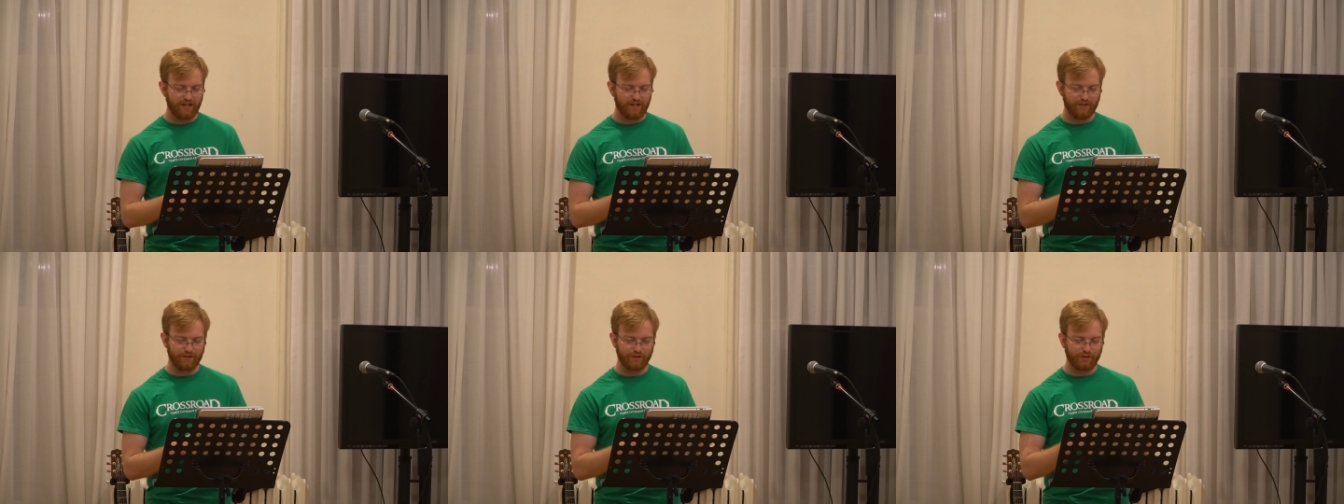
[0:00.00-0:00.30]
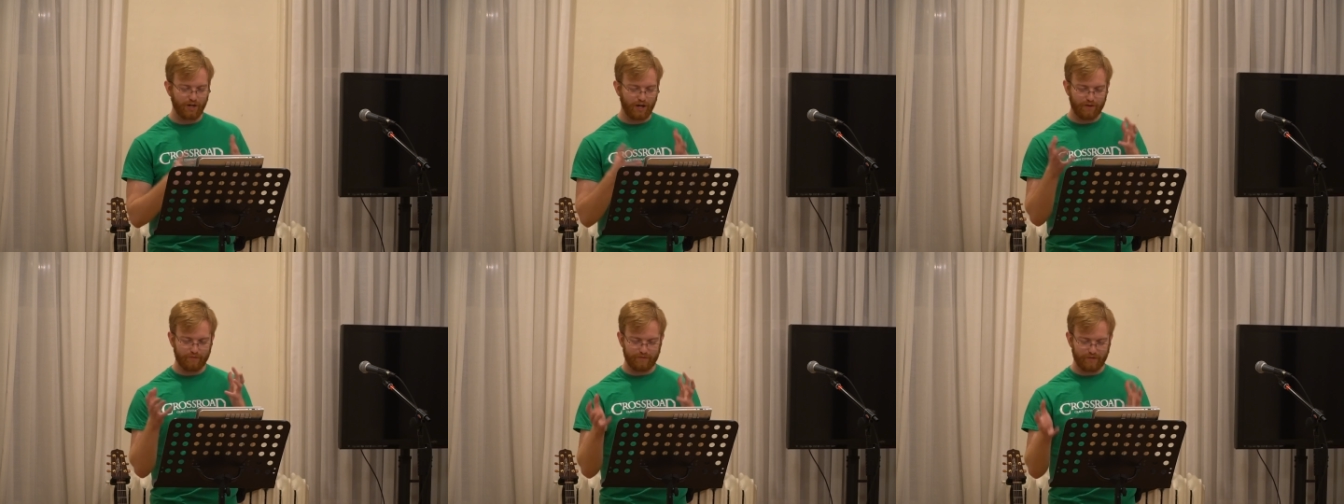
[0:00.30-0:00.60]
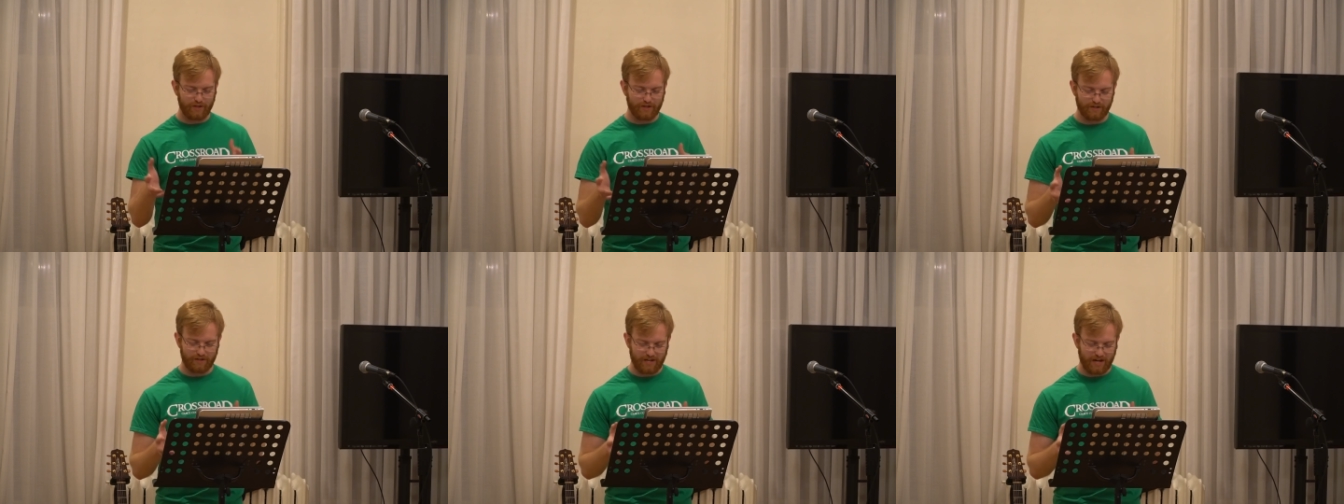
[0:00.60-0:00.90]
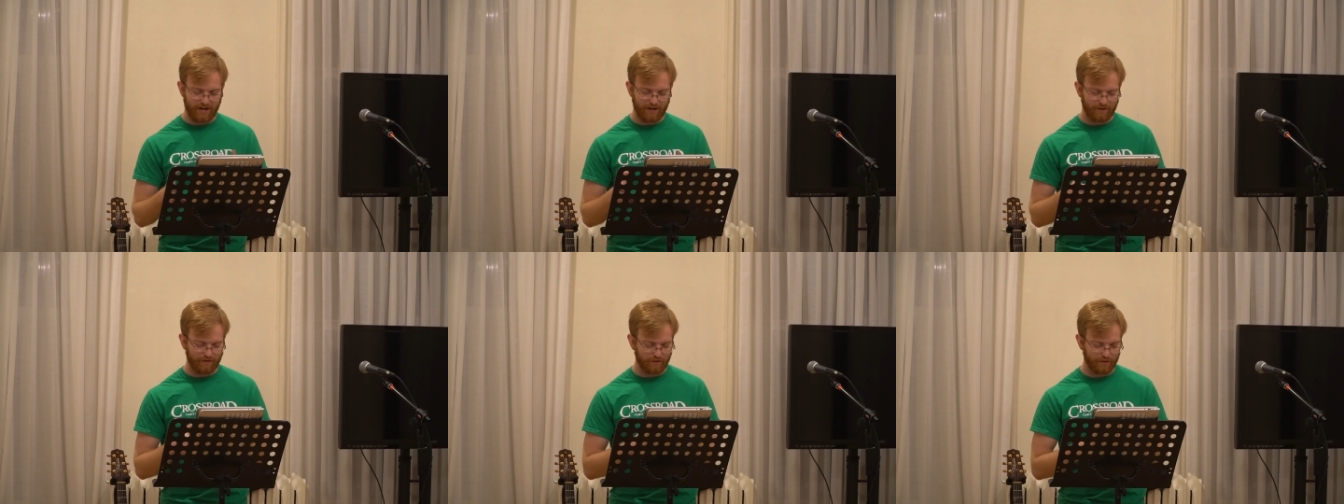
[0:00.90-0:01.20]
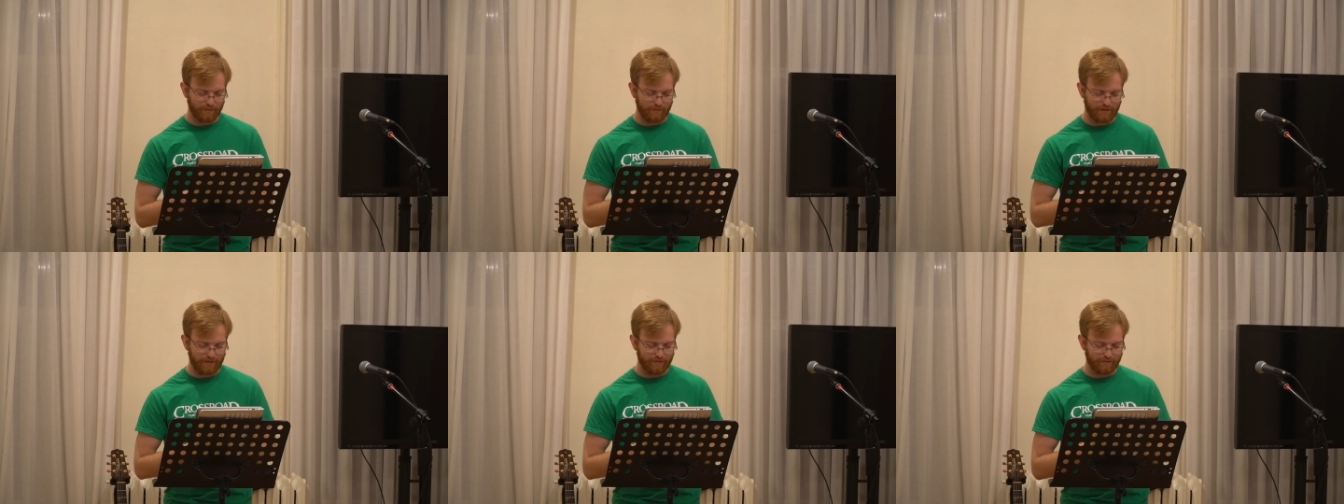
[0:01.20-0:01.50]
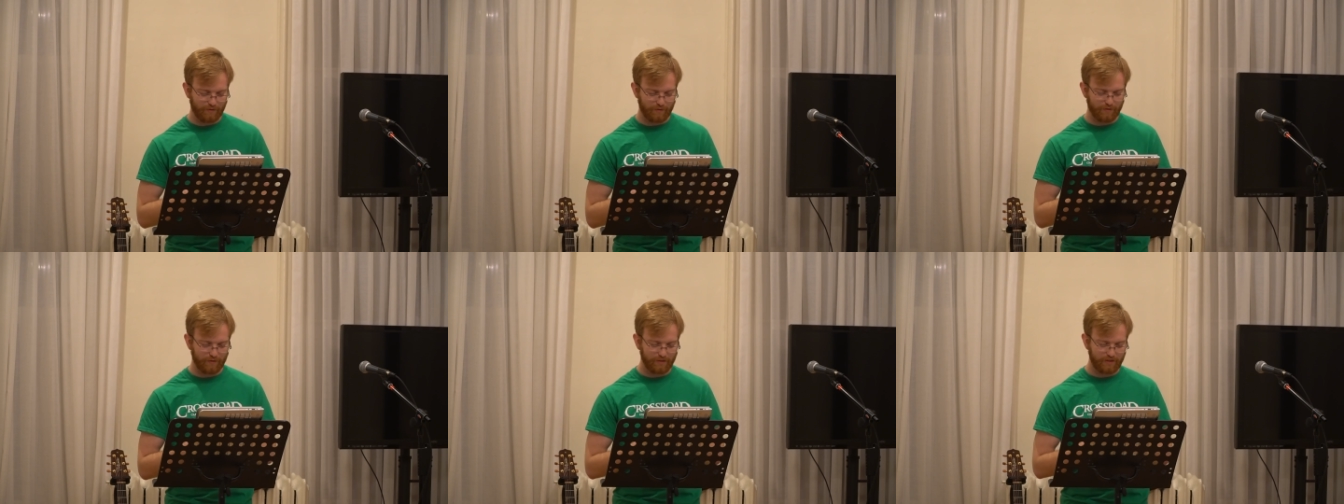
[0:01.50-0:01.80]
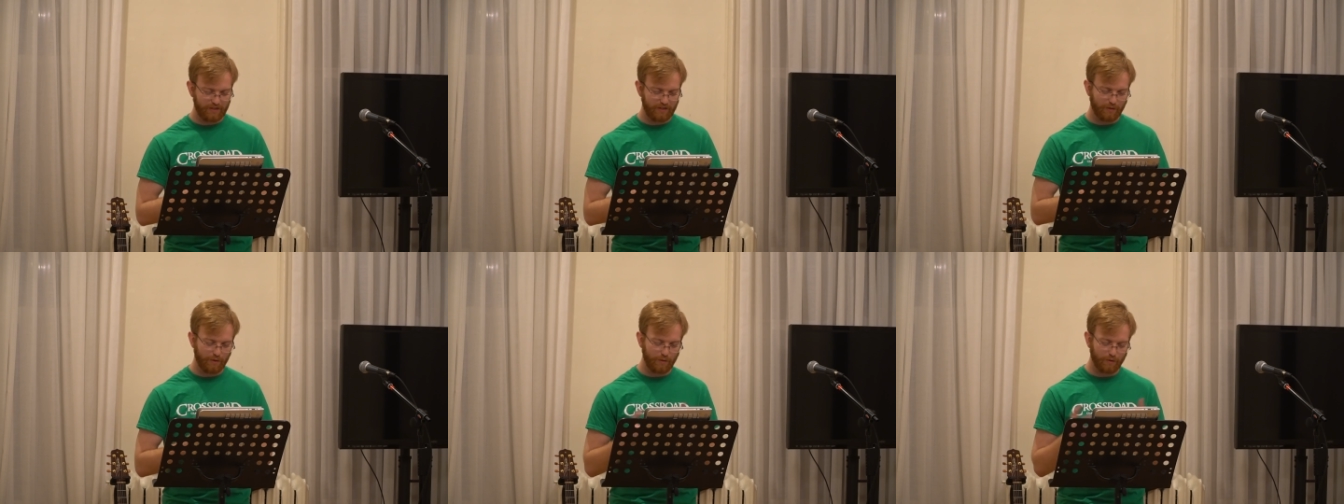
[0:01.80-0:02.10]
your job figured out or to be
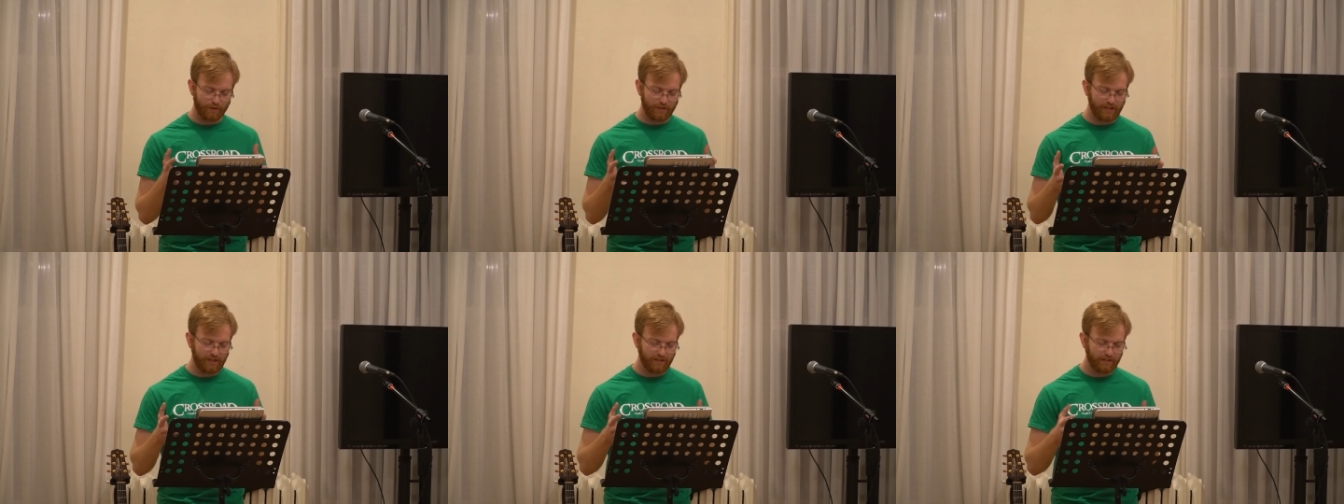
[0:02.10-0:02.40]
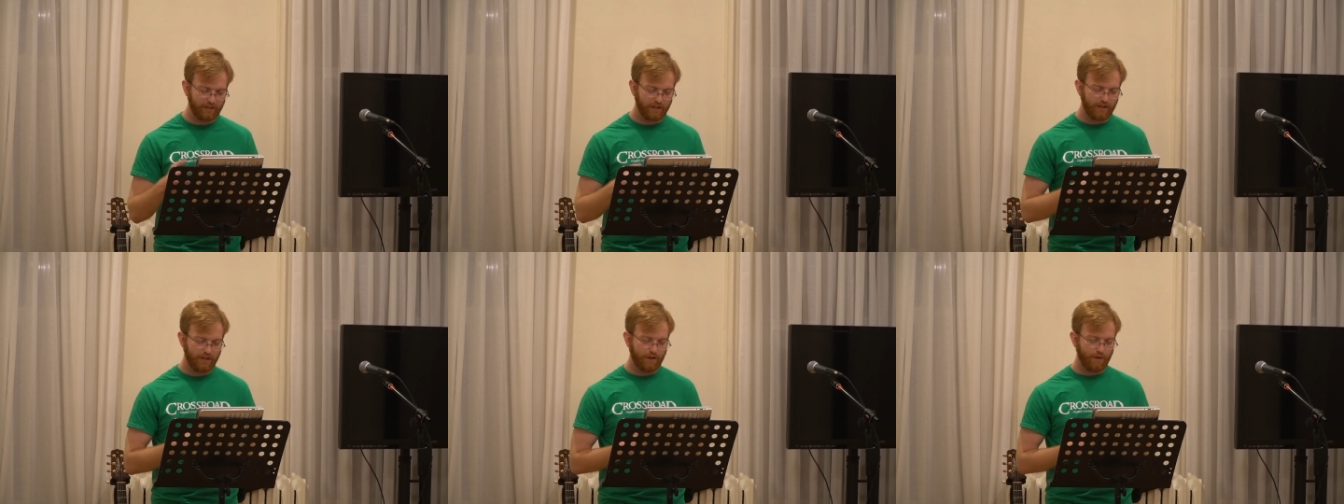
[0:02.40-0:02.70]
fully holy